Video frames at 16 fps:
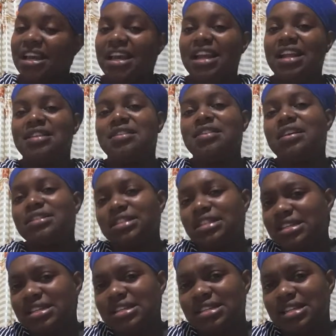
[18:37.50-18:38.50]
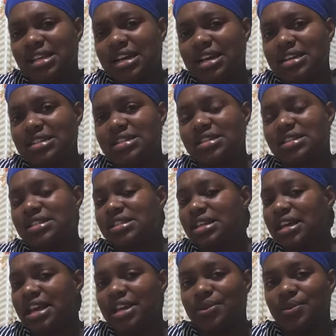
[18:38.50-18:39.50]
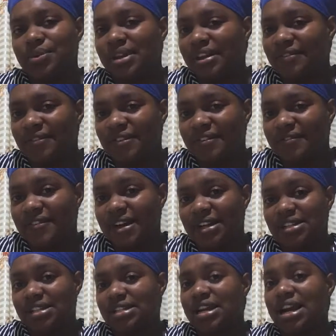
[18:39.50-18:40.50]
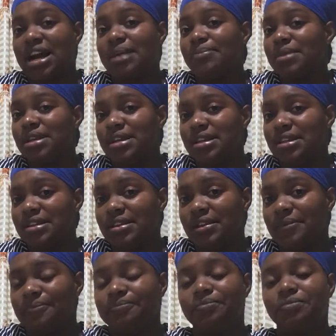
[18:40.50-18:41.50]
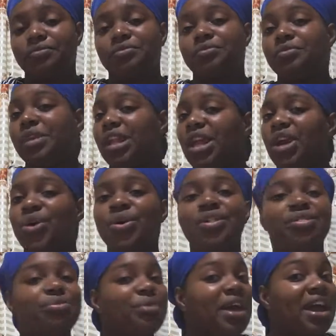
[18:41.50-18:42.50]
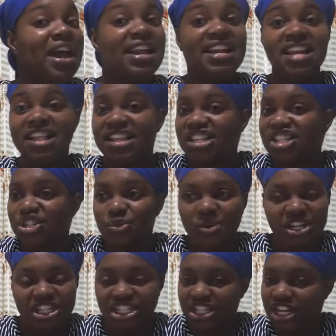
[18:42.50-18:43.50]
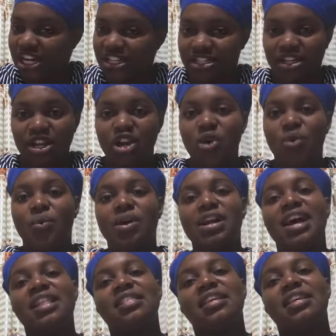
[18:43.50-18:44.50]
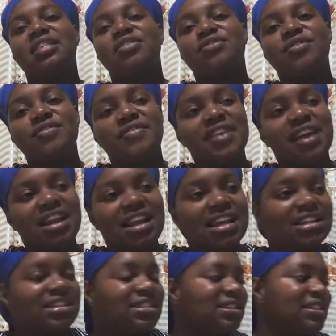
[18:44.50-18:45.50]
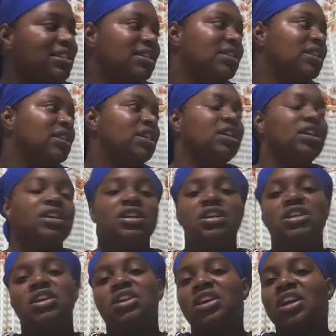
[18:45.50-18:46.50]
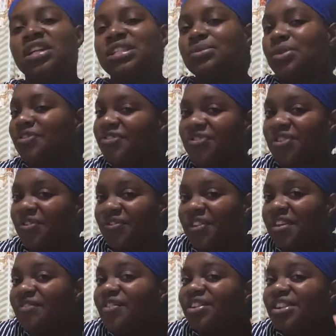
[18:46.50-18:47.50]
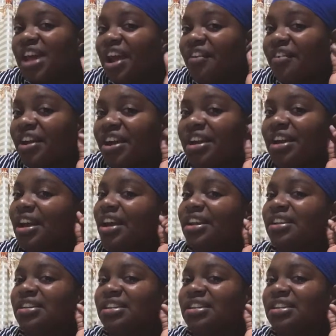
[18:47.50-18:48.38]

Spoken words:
It's not easy, guys. I know that for a fact. It can't be easy going through any situation, whether it's as trivial as you lost your favorite earring and